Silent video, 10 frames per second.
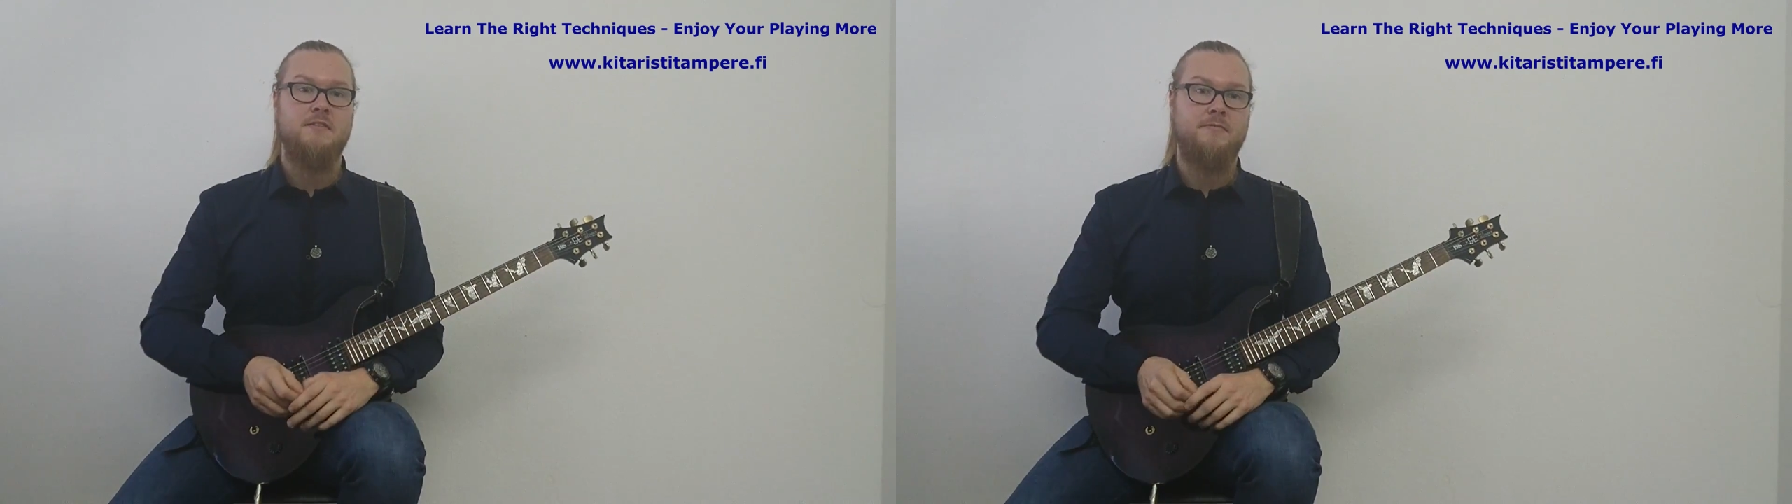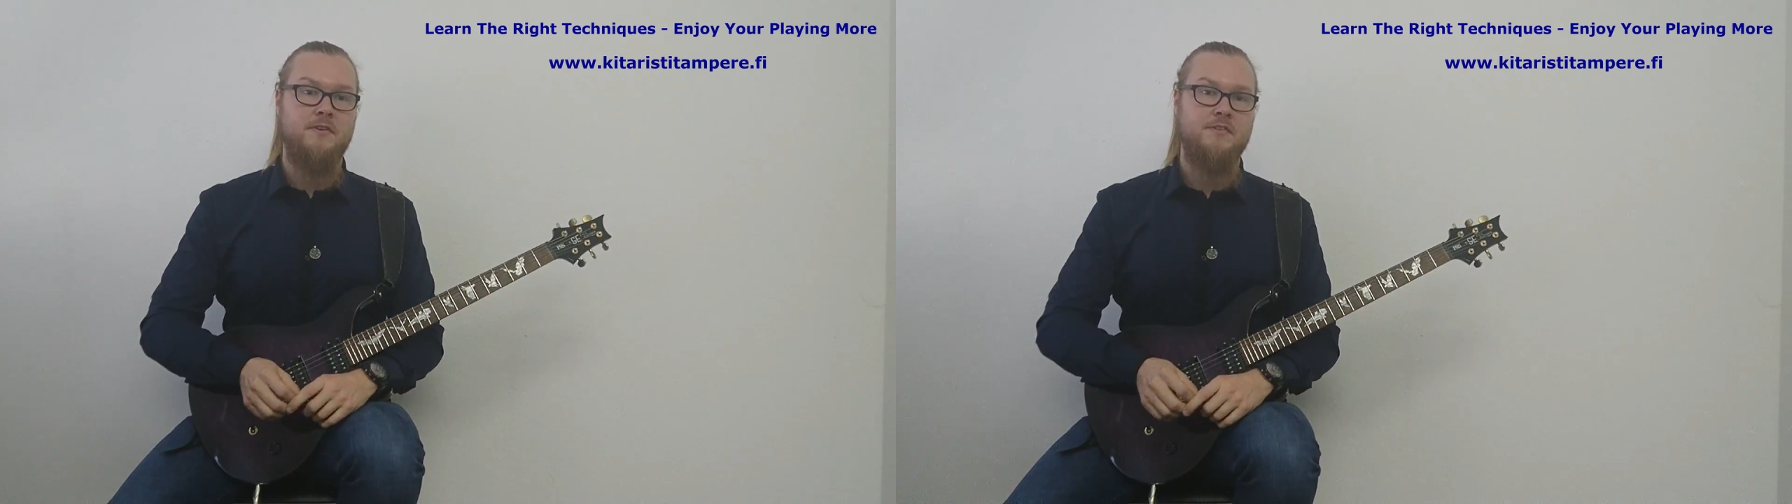
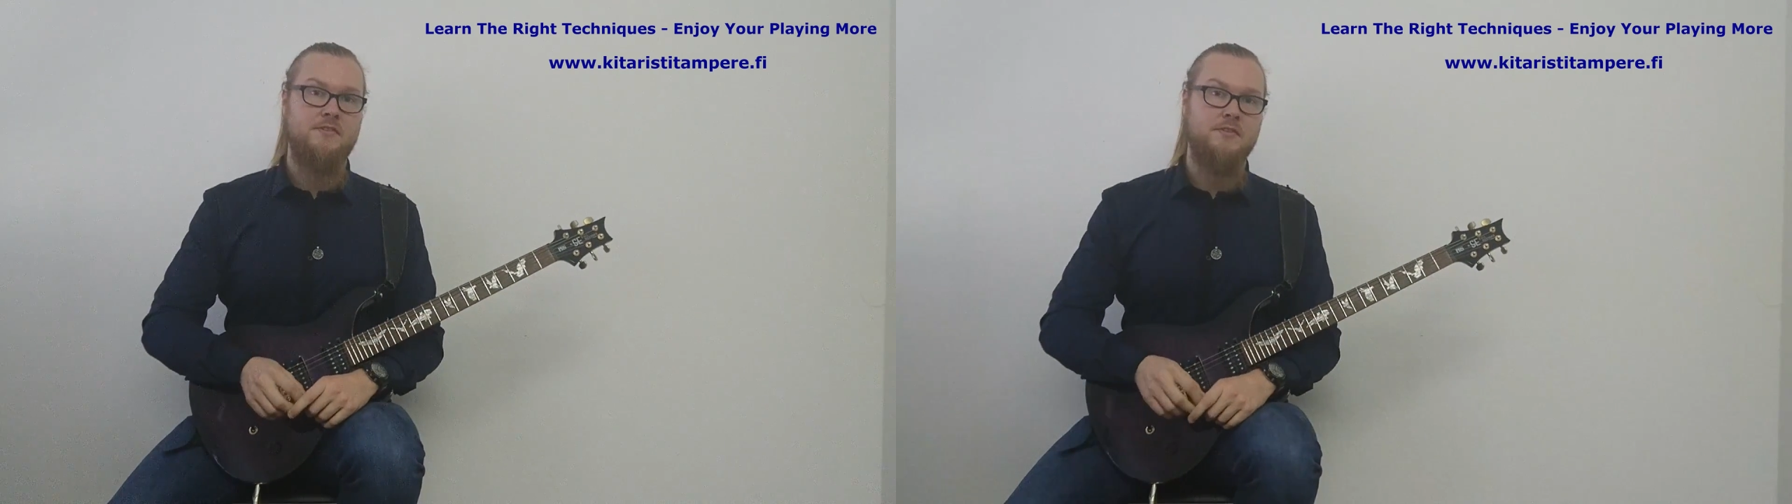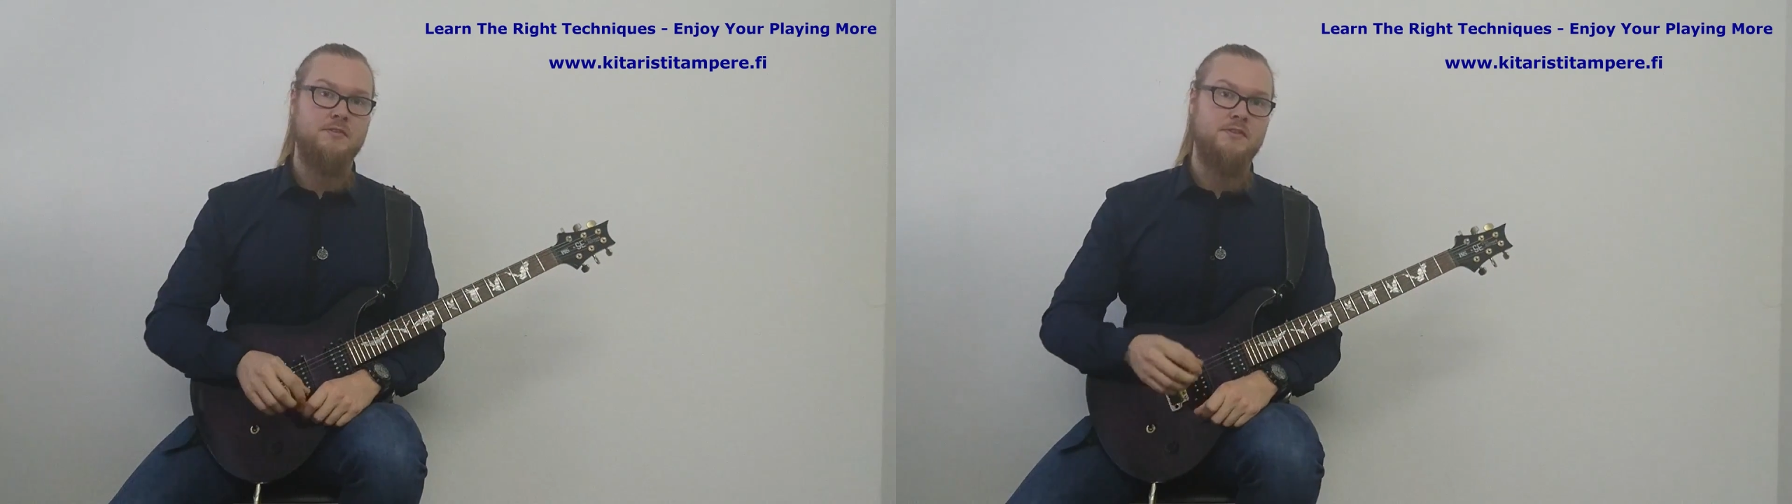So
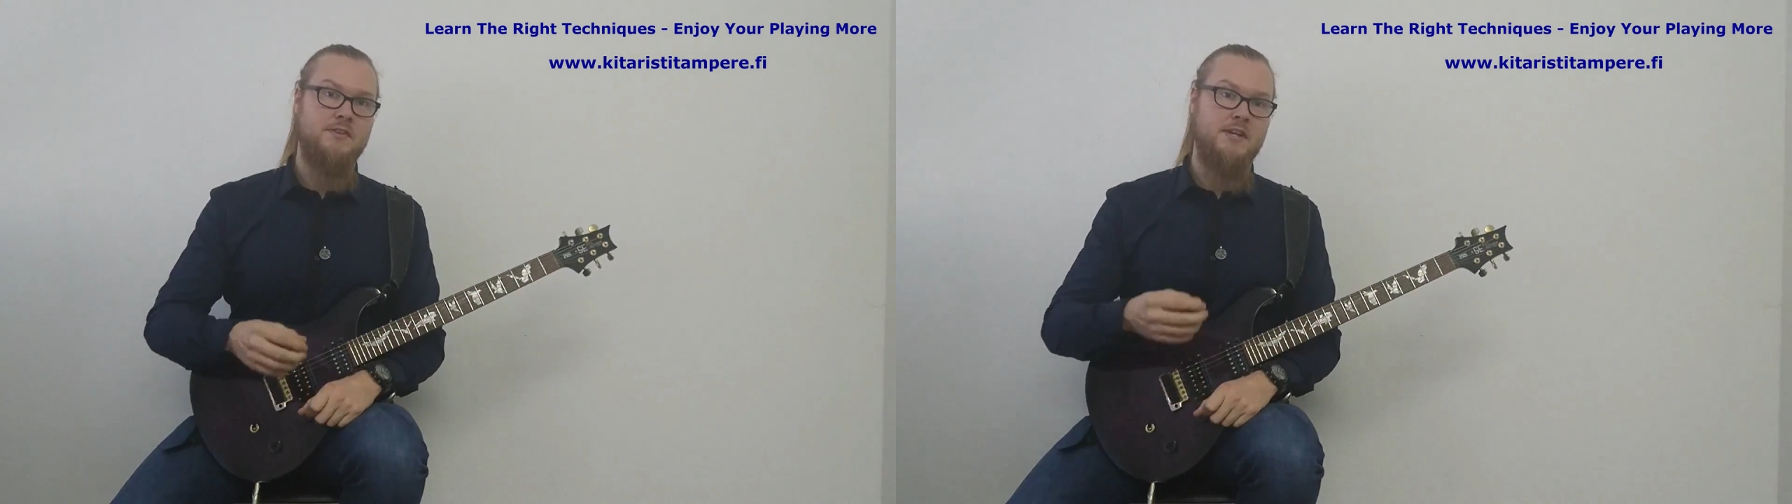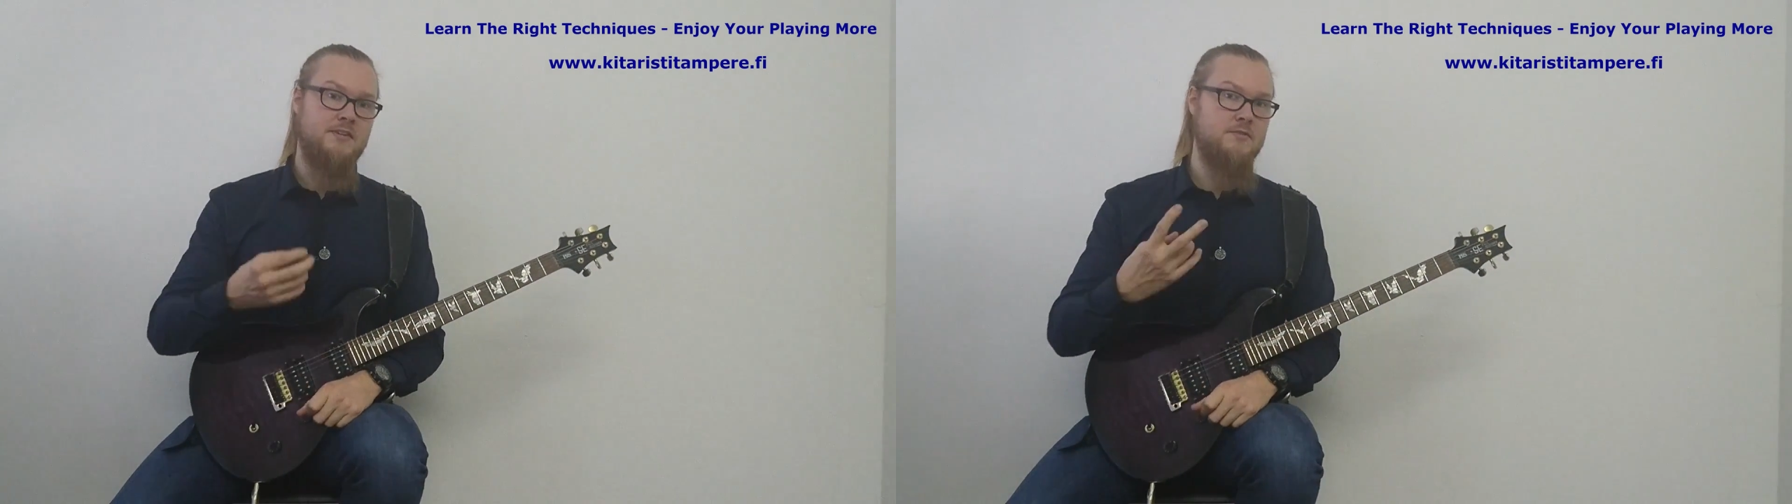first
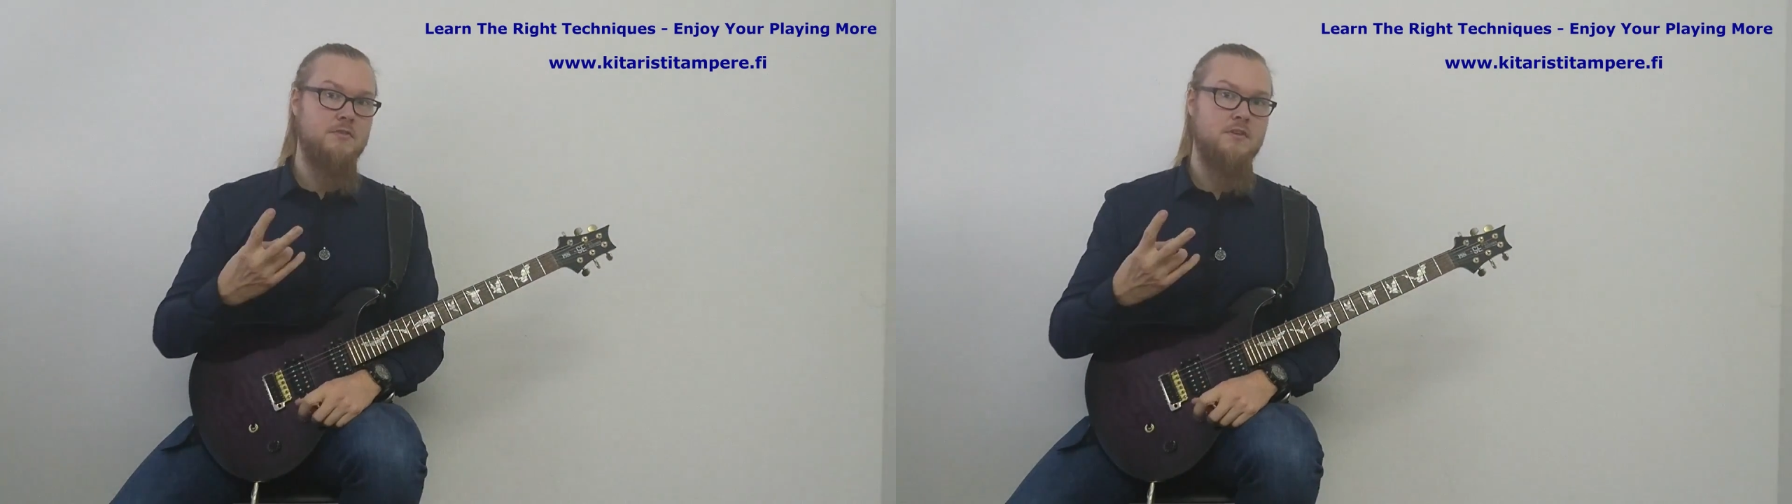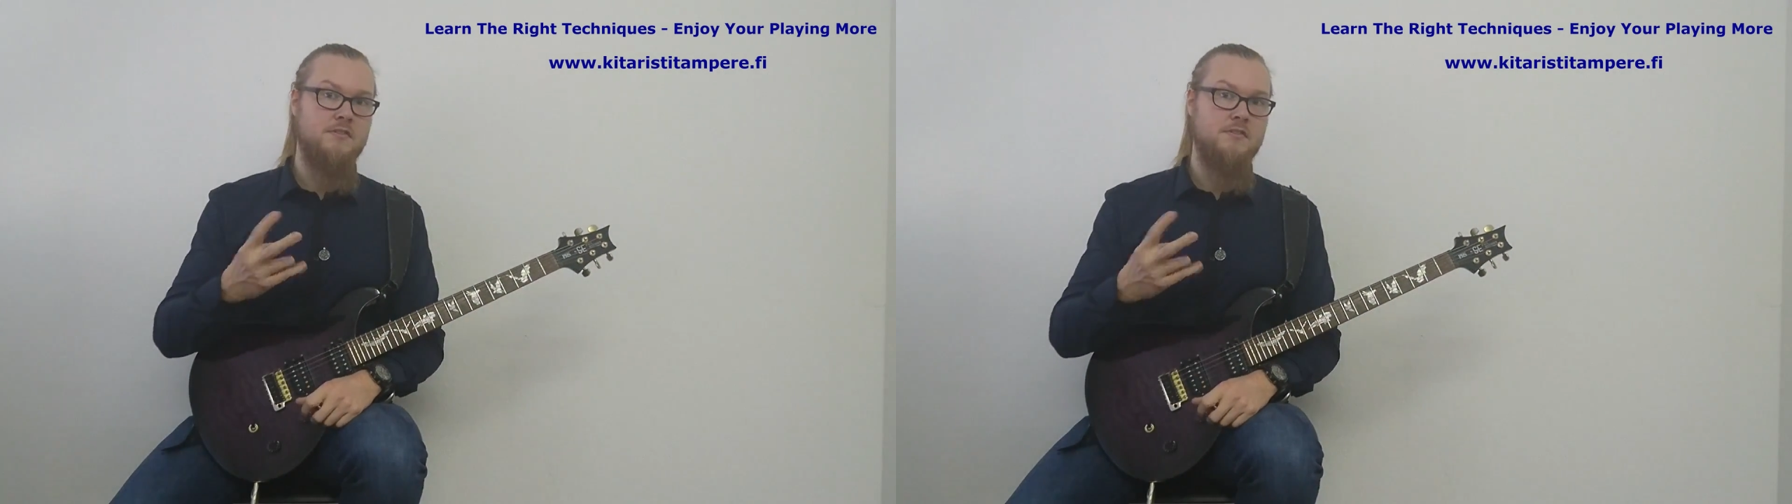you take two